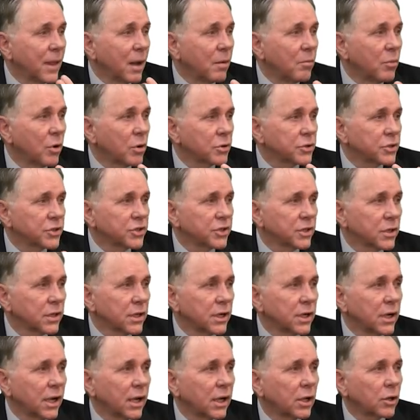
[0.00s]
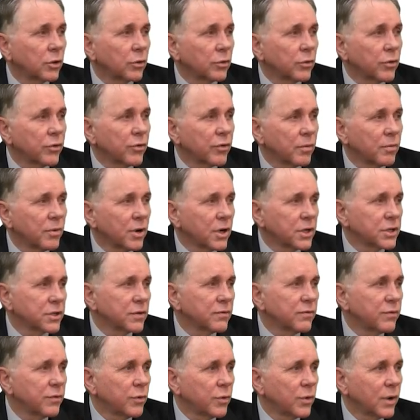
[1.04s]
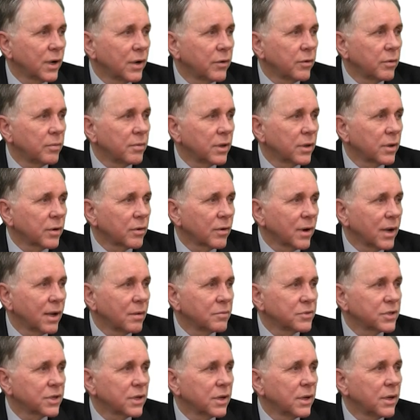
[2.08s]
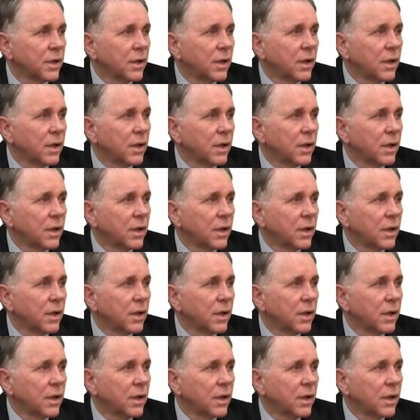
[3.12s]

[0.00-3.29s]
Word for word: amoxicillin and clarithromycin, 400 milligrams